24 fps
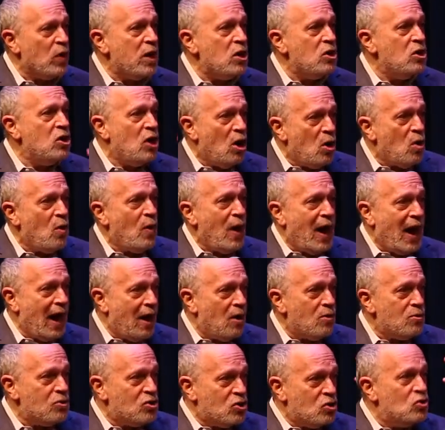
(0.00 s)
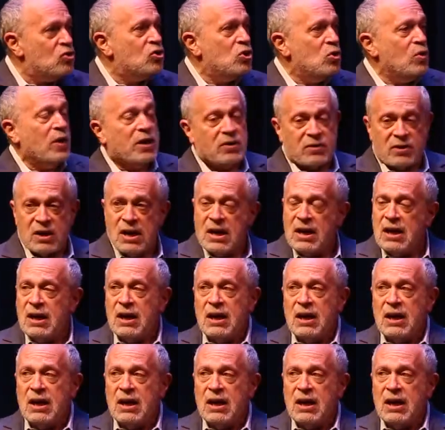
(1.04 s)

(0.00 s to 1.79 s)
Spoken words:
We know how to do it.